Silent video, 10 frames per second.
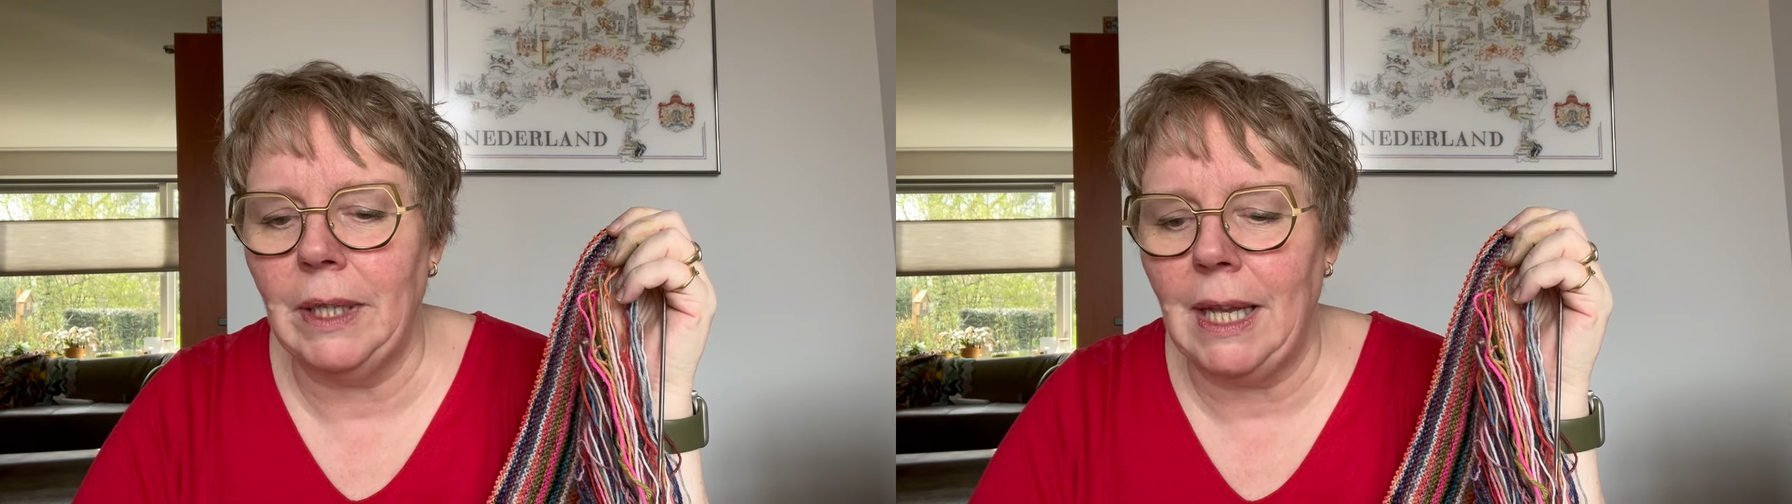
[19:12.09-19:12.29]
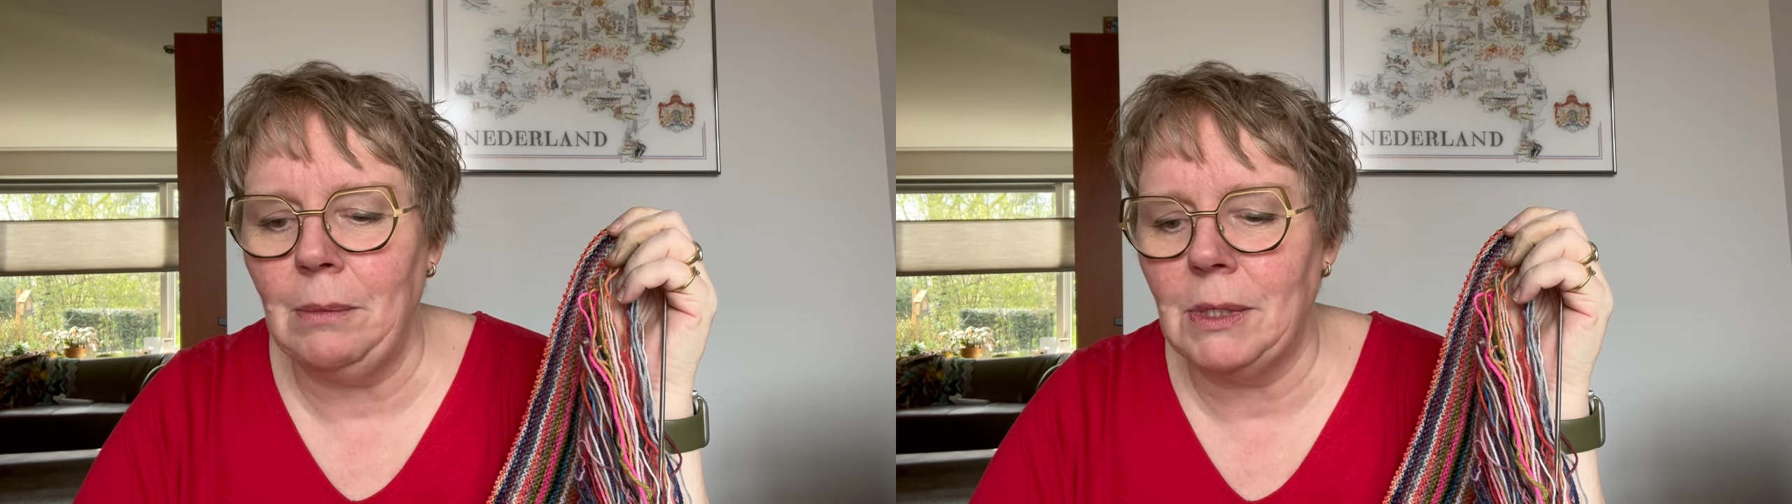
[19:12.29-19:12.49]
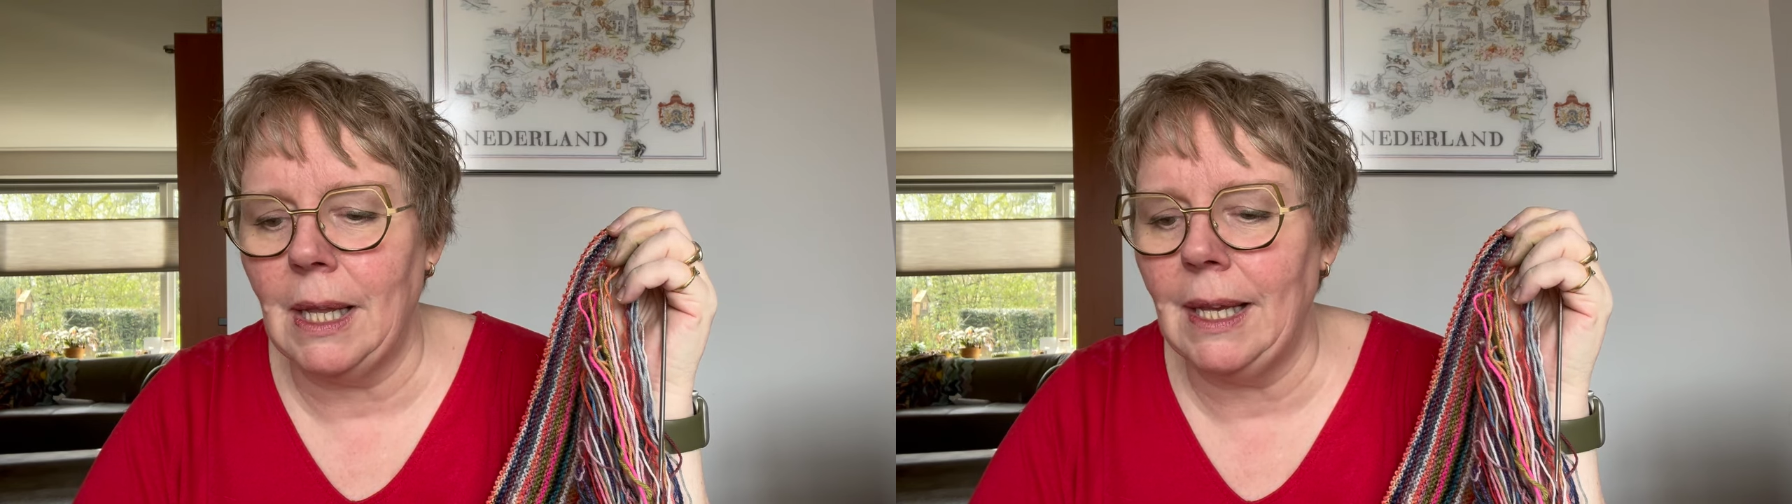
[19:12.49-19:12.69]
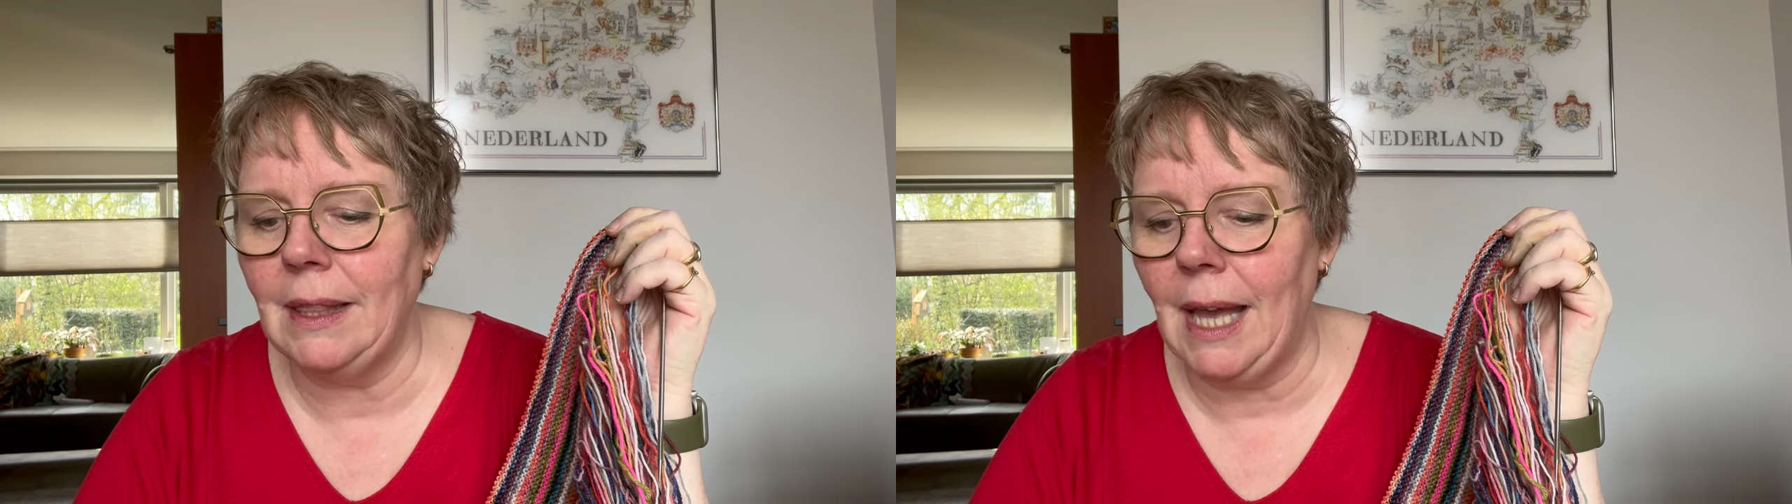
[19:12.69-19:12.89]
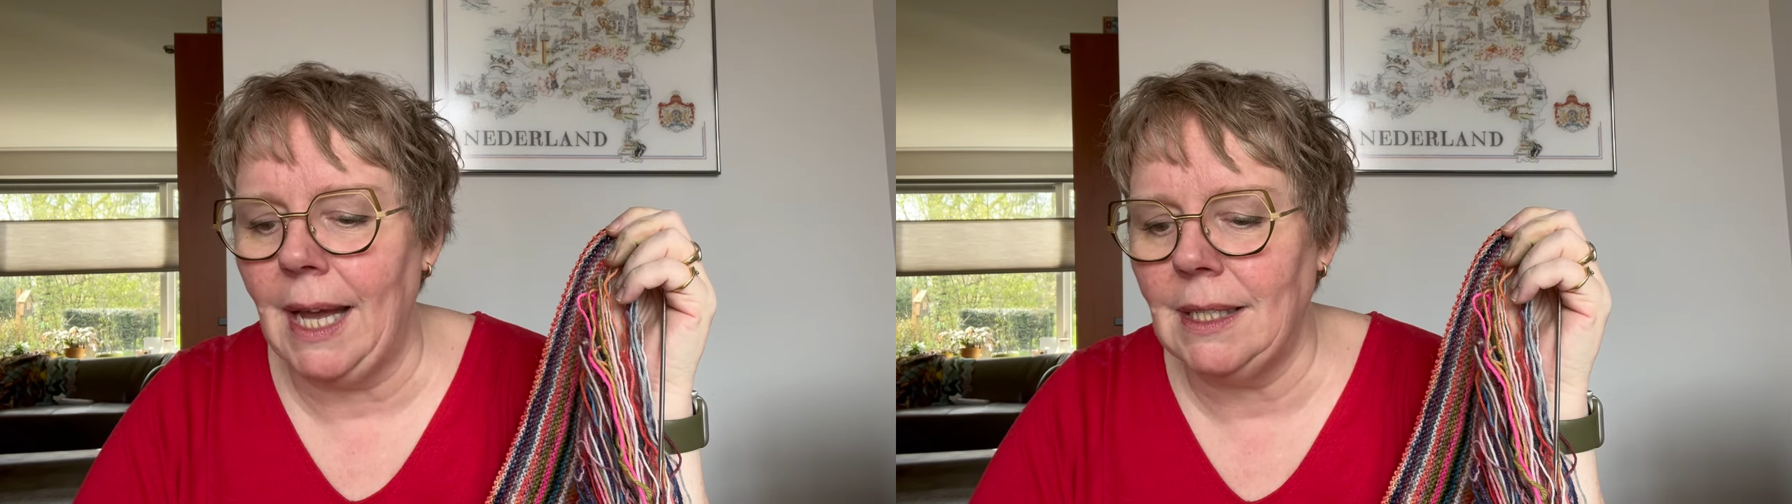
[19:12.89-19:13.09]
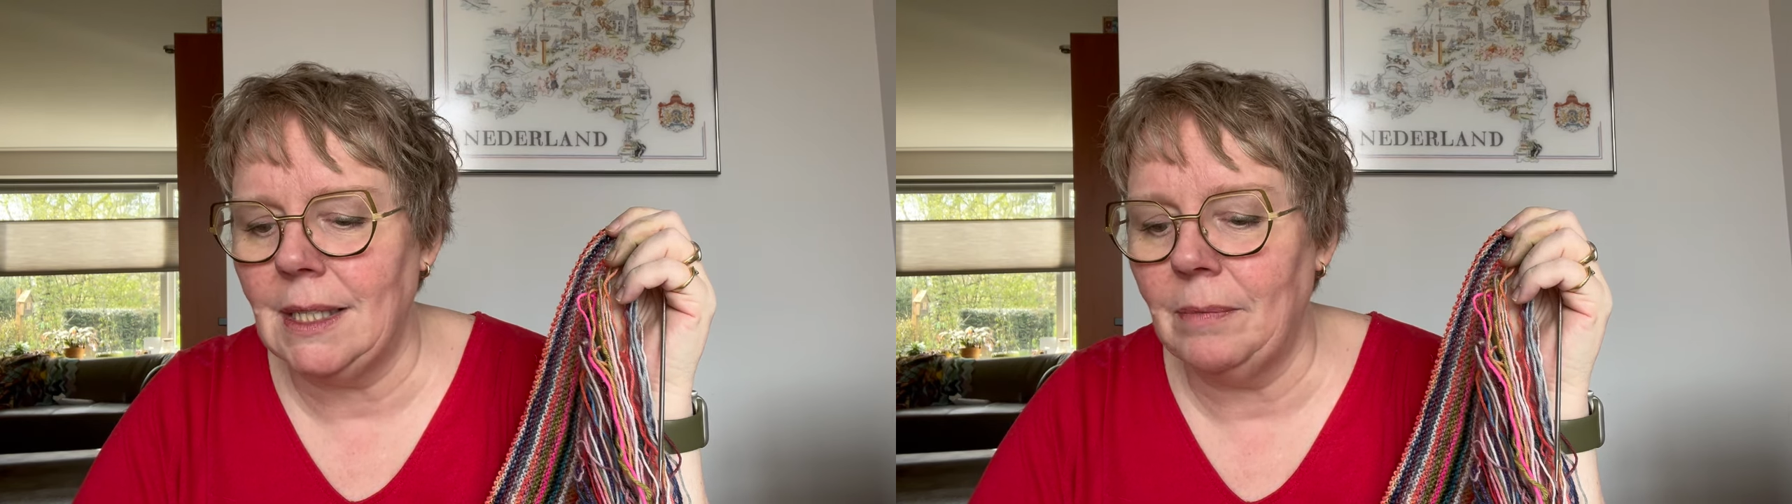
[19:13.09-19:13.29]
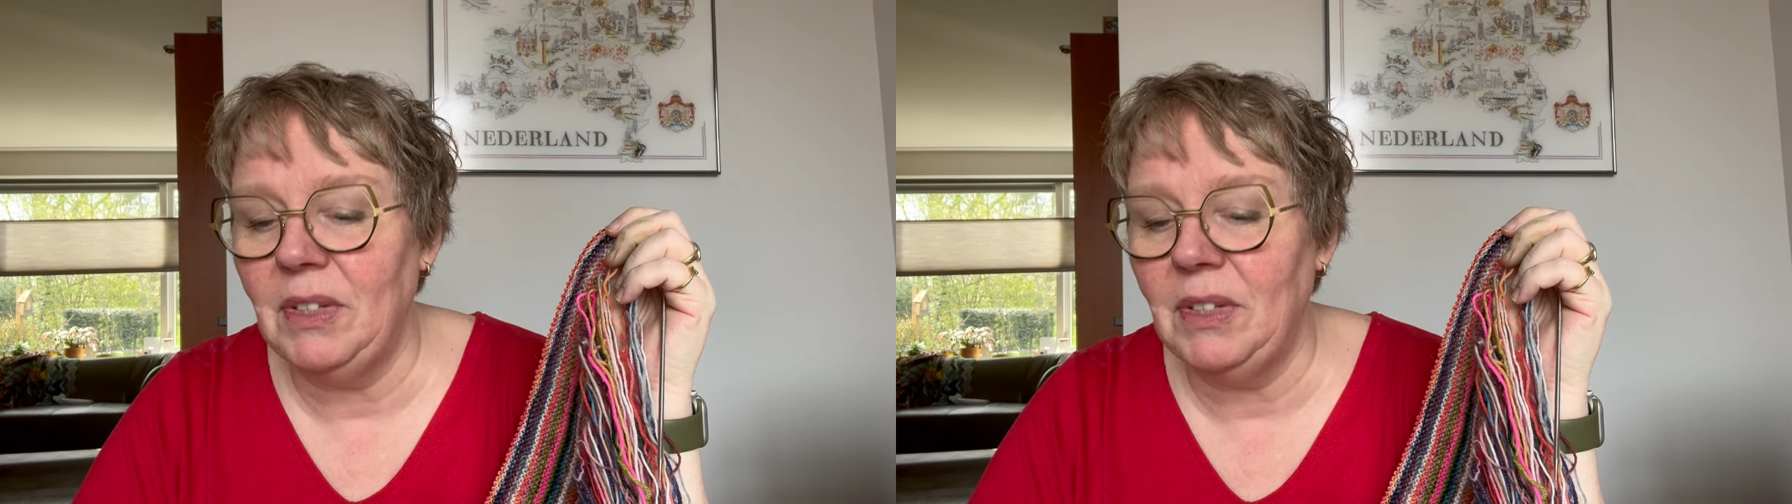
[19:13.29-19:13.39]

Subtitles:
names like that.